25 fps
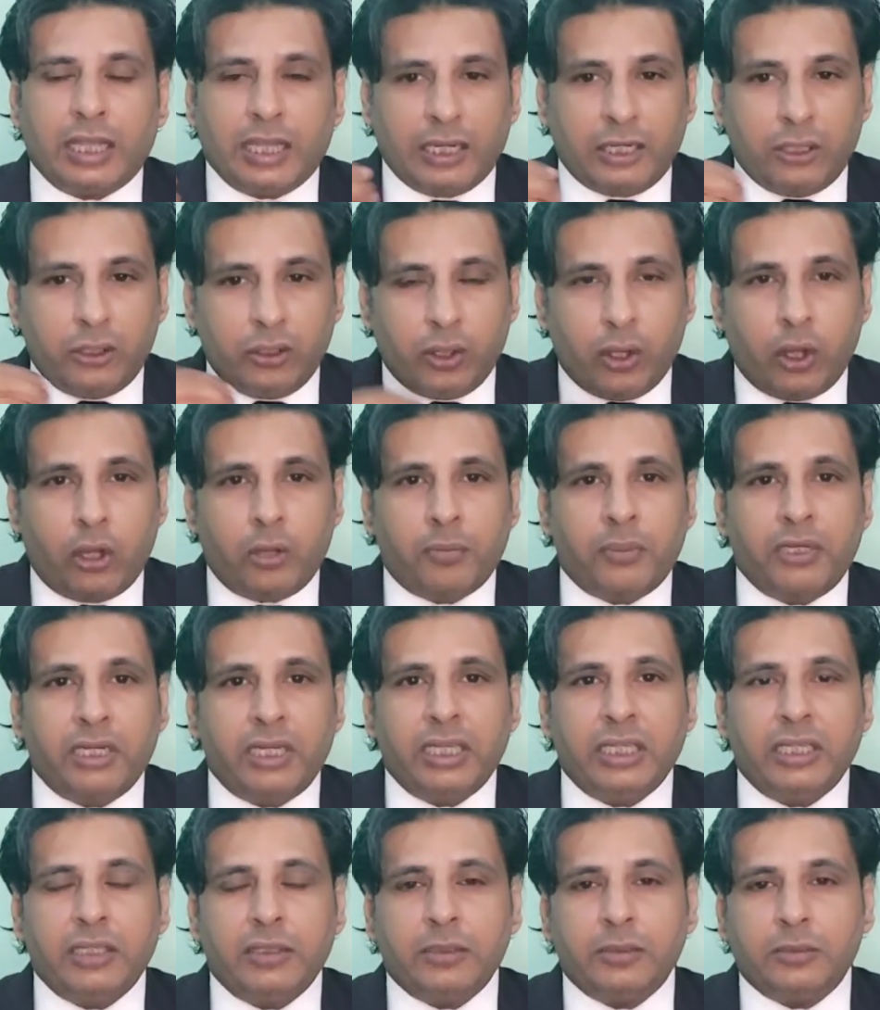
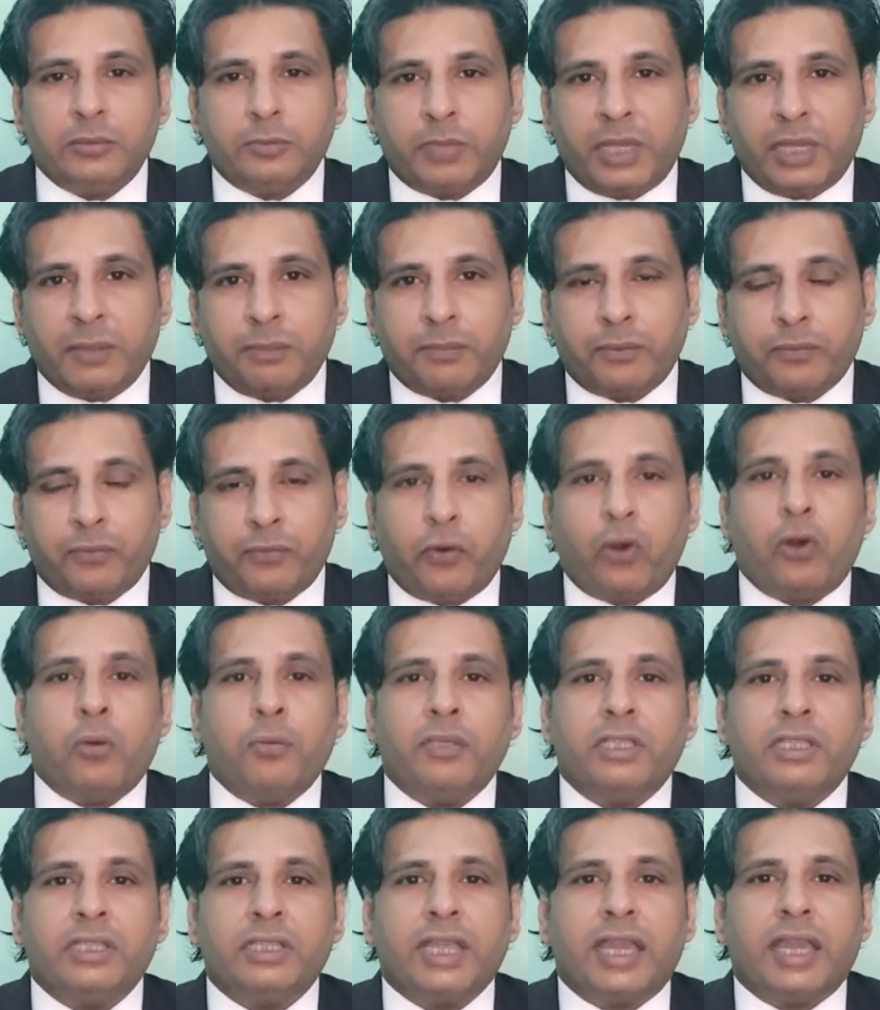normally by
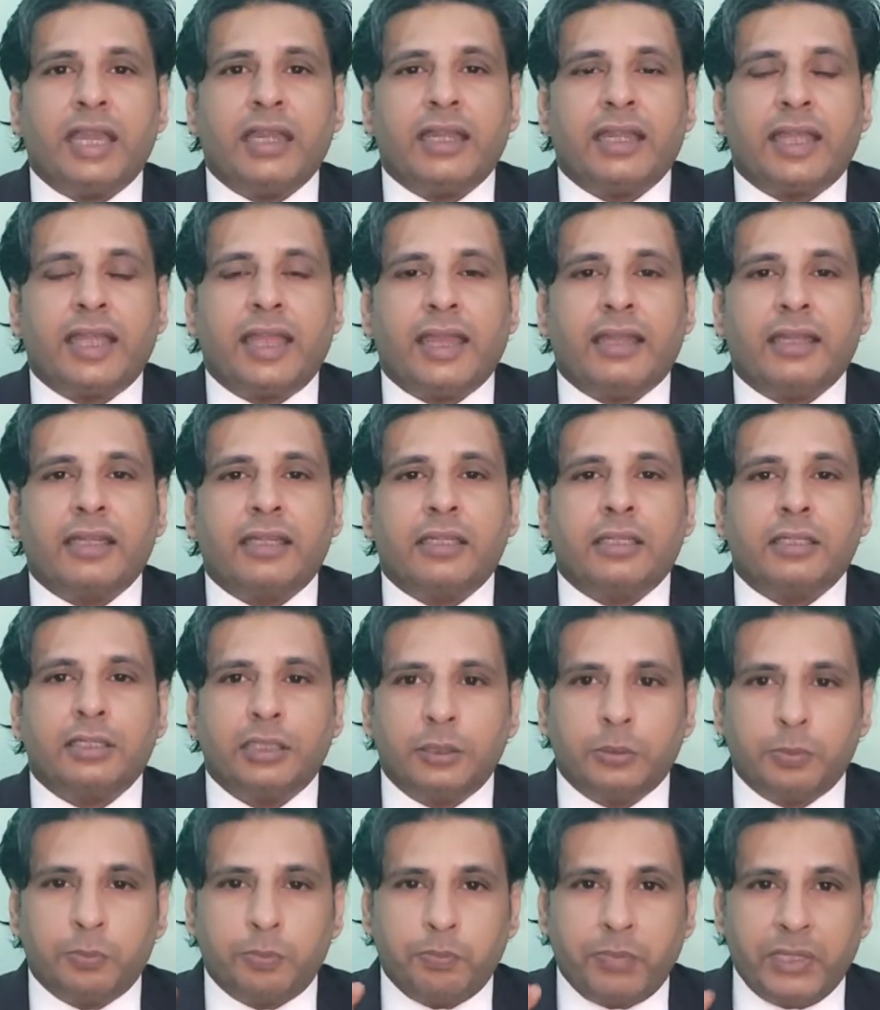performing that act
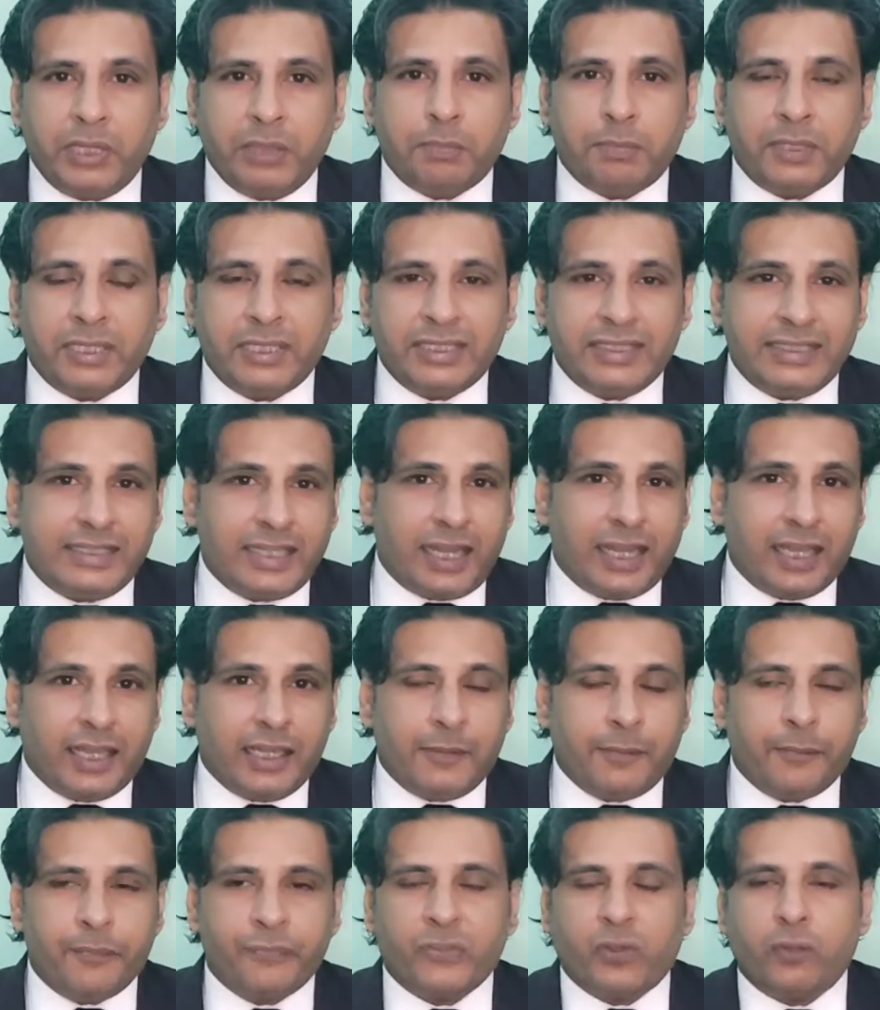people
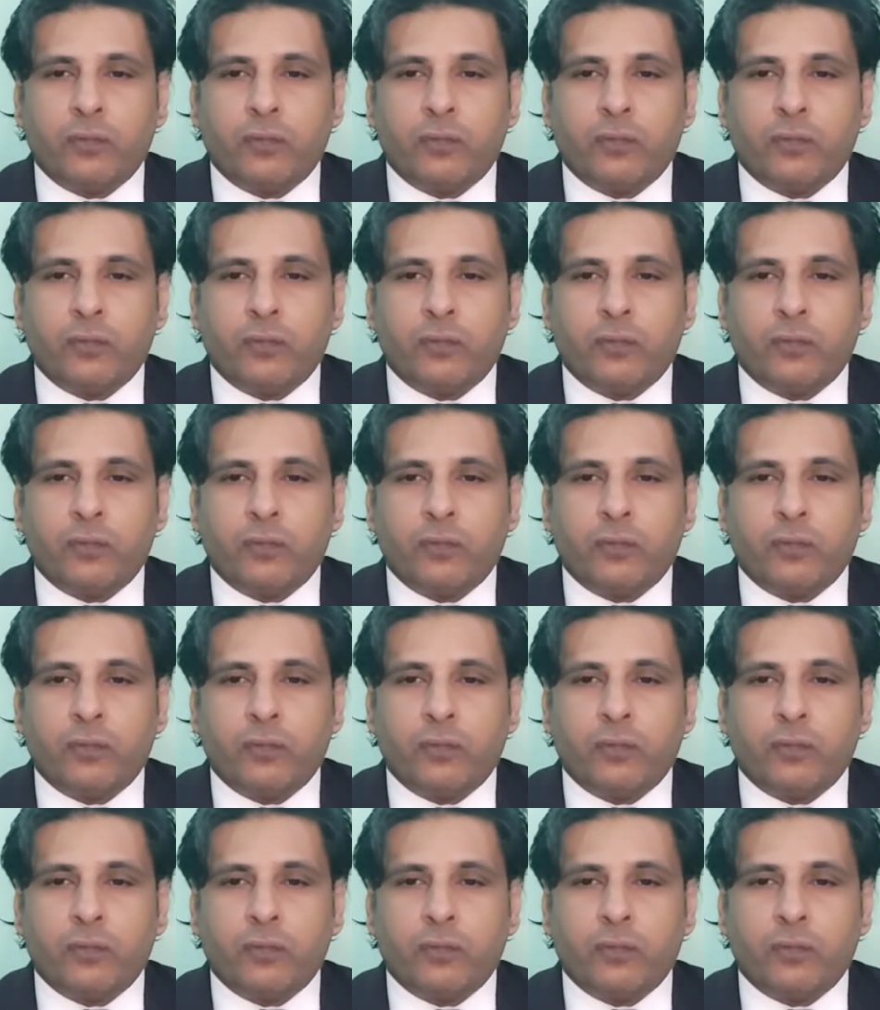die.